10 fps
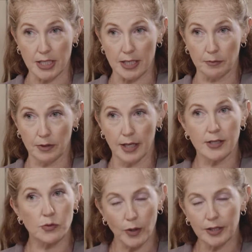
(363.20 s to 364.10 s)
team,
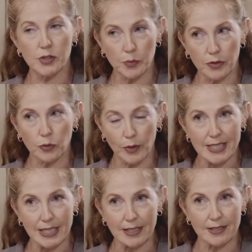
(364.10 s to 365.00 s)
as well as with the
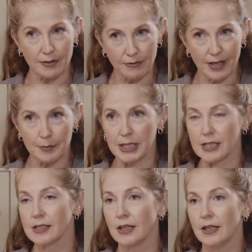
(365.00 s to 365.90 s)
residents and
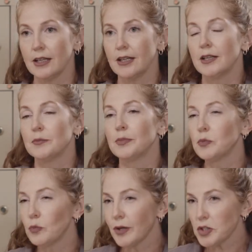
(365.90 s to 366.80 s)
families. But
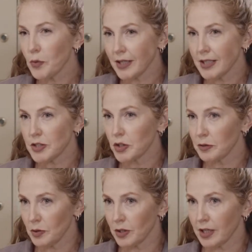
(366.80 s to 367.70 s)
what do I need to
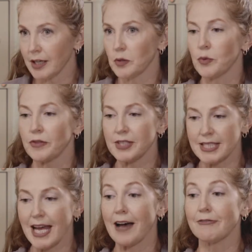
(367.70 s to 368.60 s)
communicate with
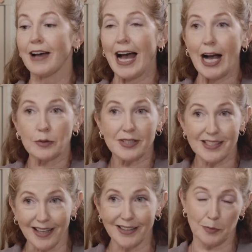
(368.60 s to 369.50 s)
staff
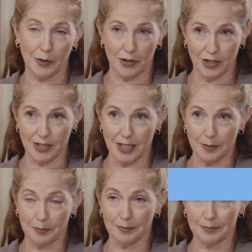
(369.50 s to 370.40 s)
outside the project team?